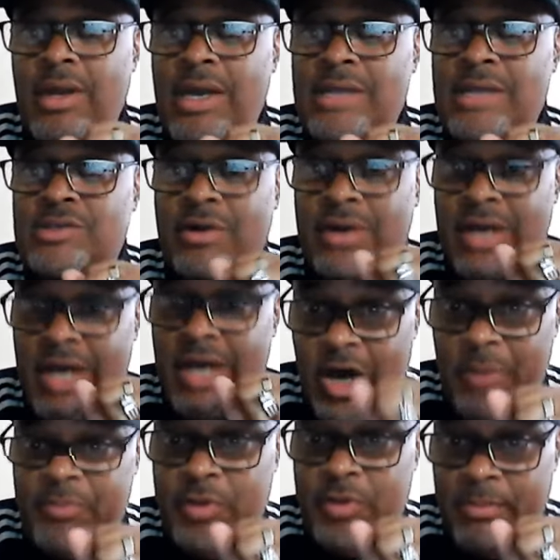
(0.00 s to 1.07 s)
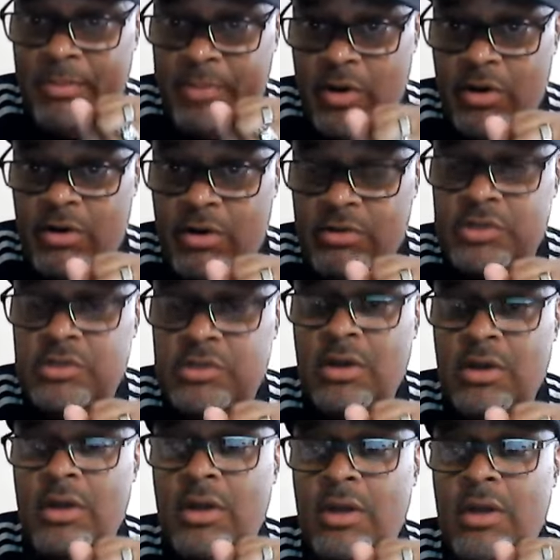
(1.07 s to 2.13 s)
It's going to help your birds
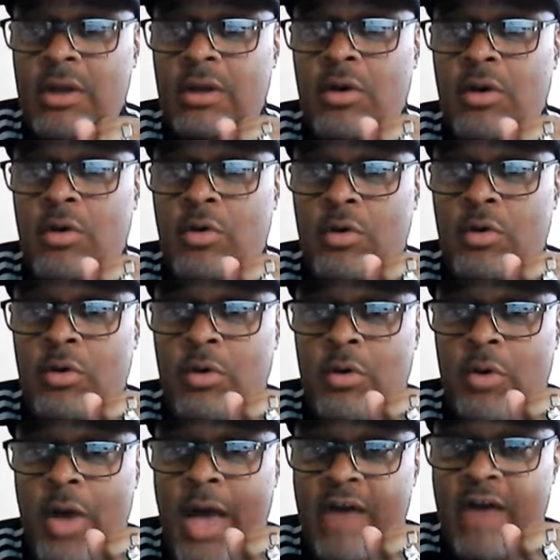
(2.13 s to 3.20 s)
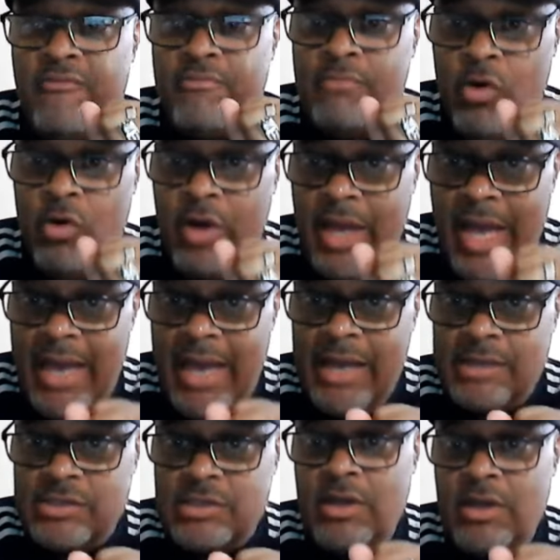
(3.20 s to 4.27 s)
have more
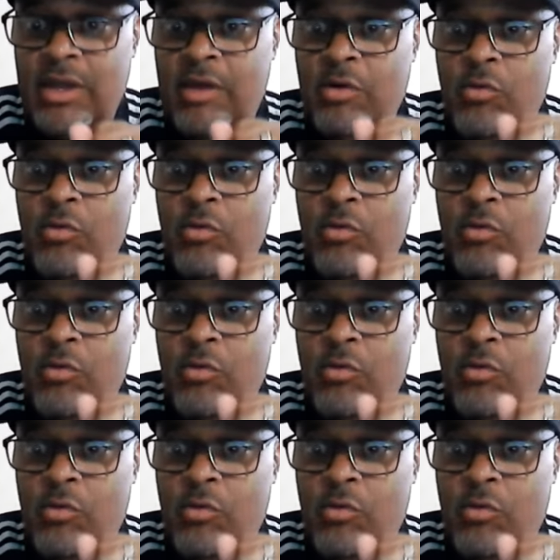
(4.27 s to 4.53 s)
eggs,